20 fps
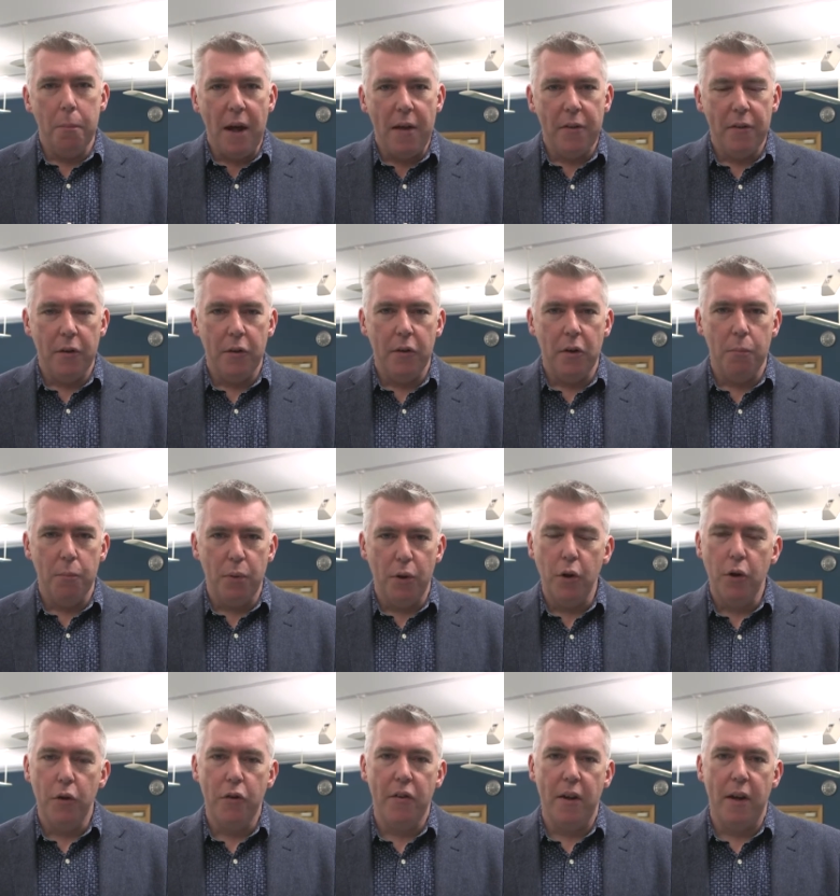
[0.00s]
method and
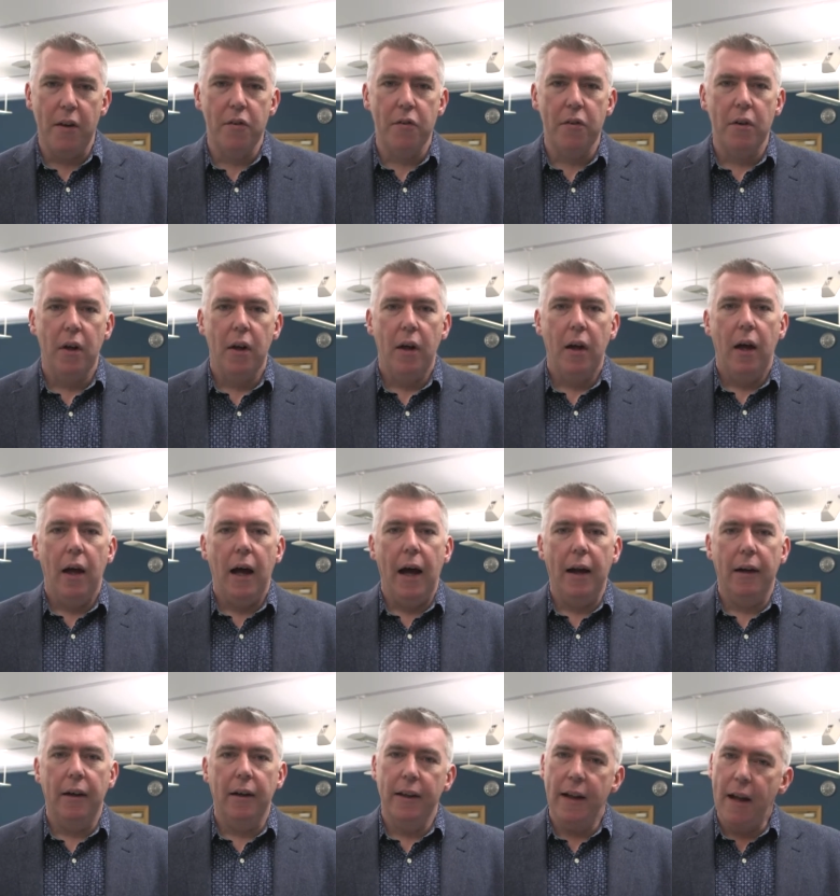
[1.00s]
process,
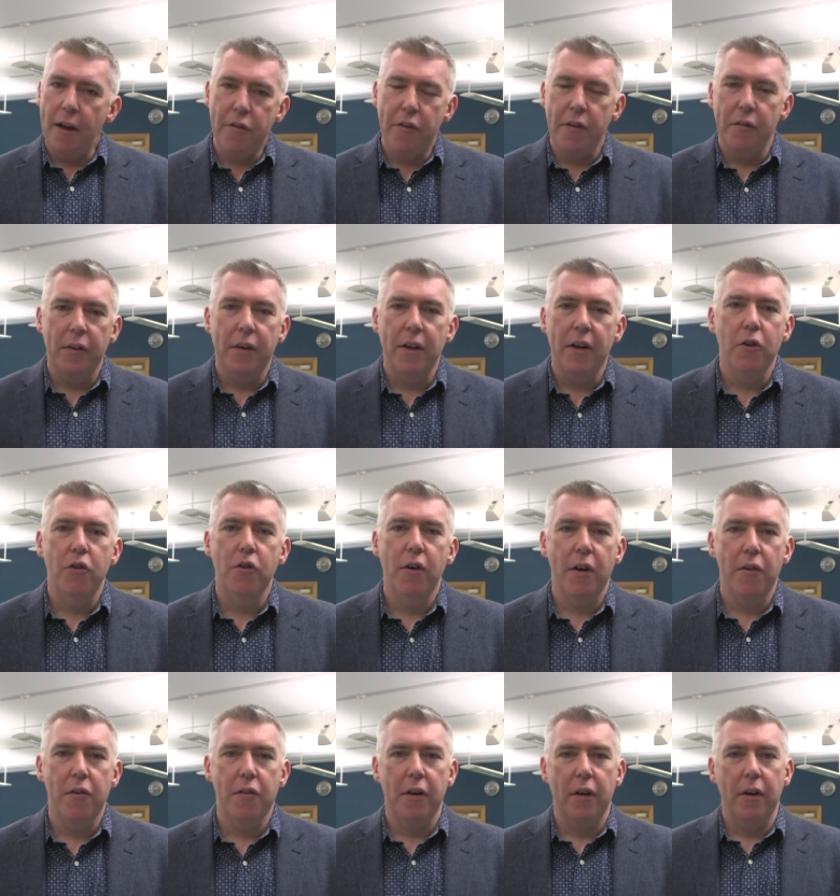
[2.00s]
and less of an
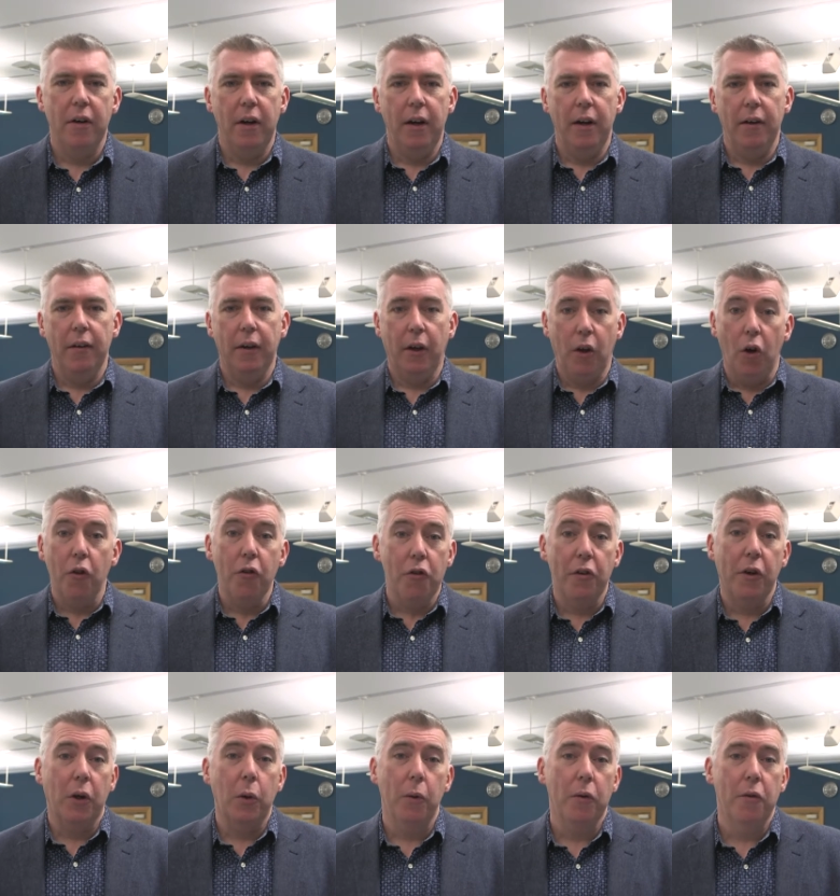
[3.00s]
interest in the
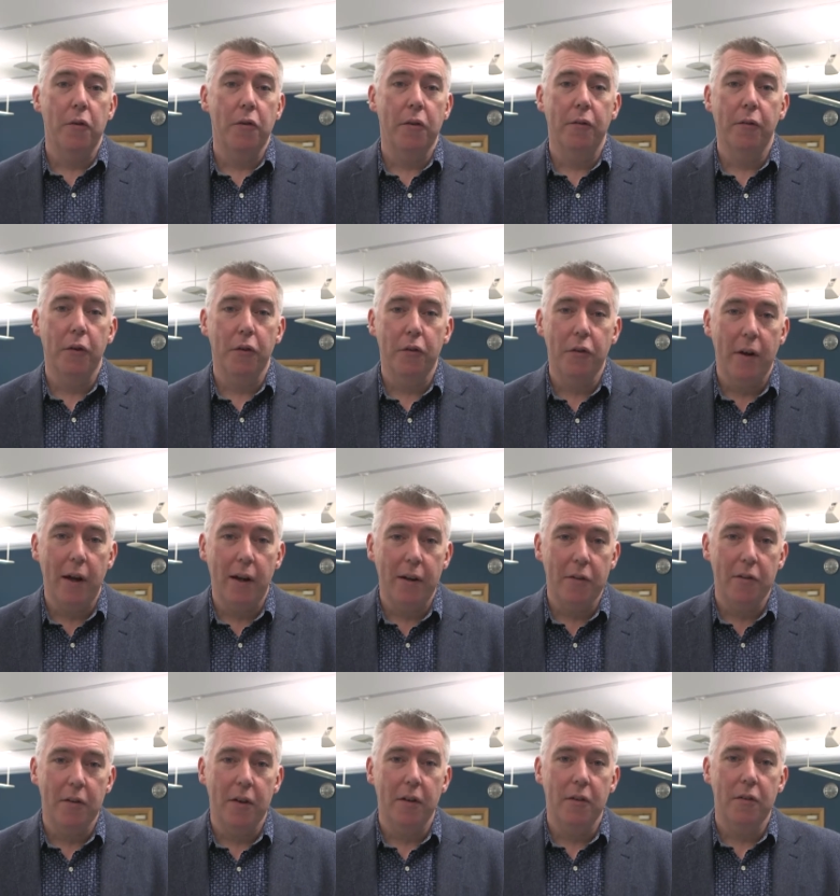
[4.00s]
consequence of those
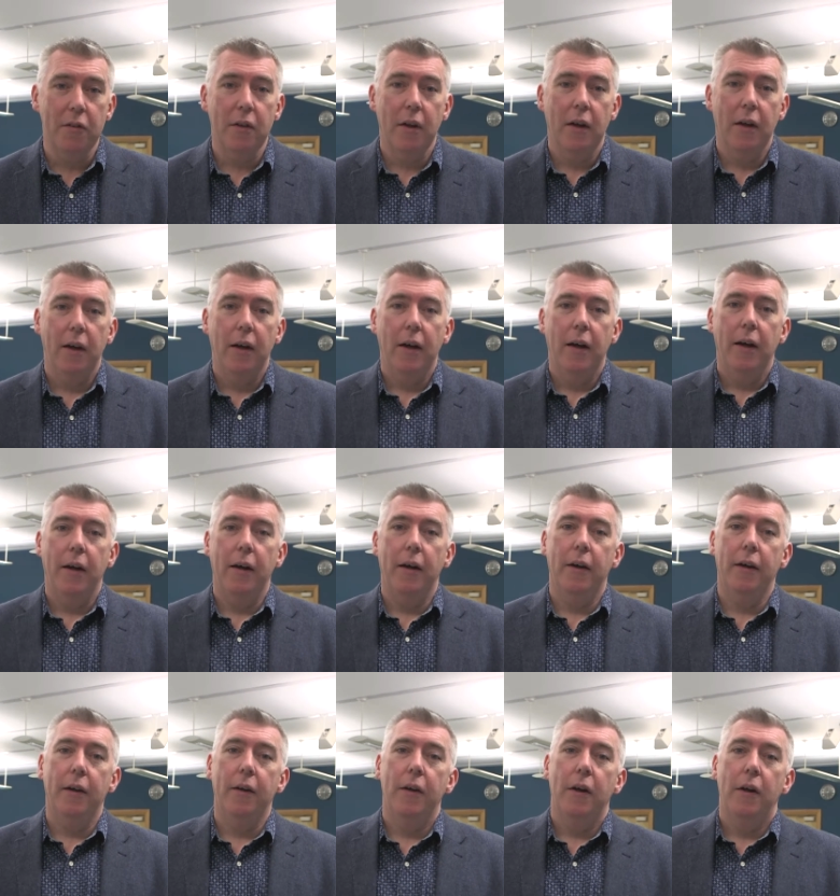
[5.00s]
analyses.
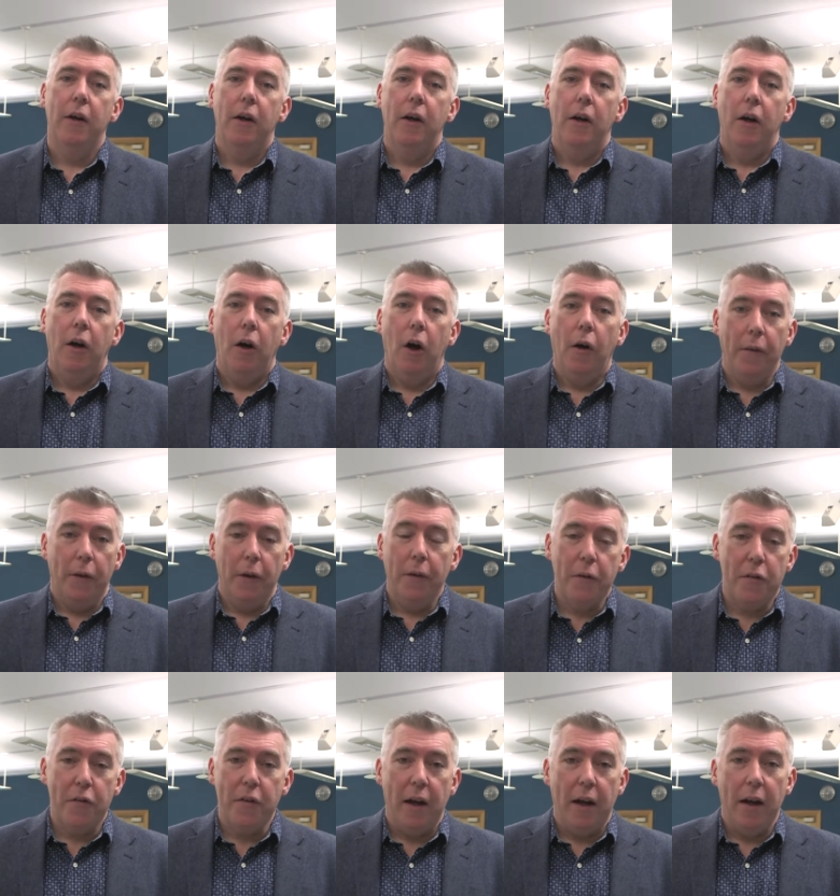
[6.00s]
On the
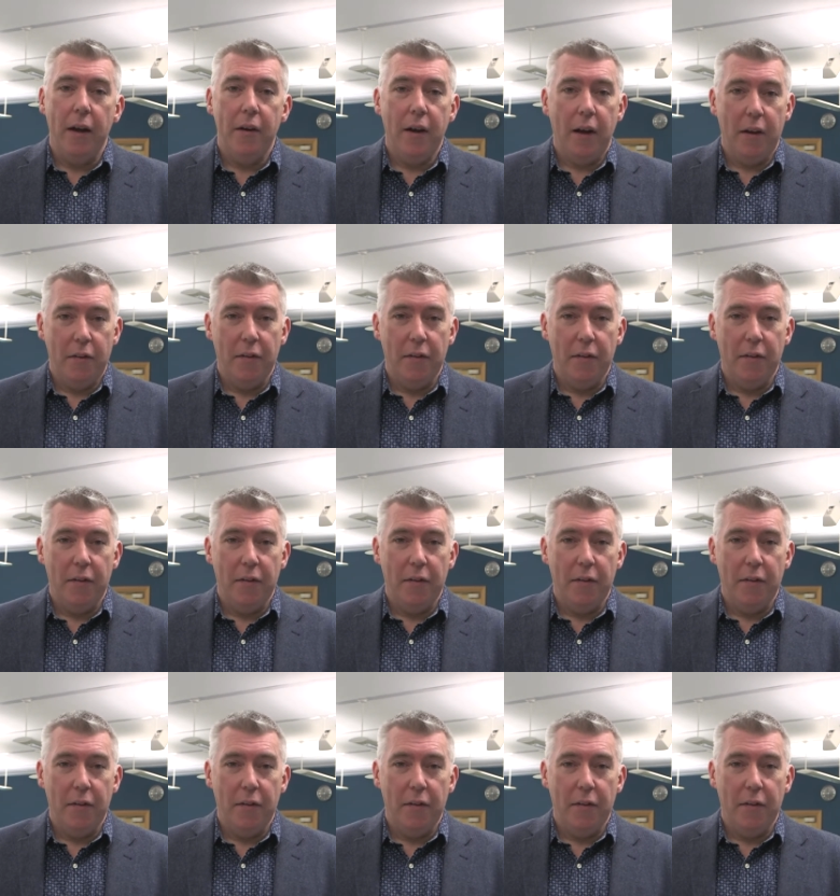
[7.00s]
other side, I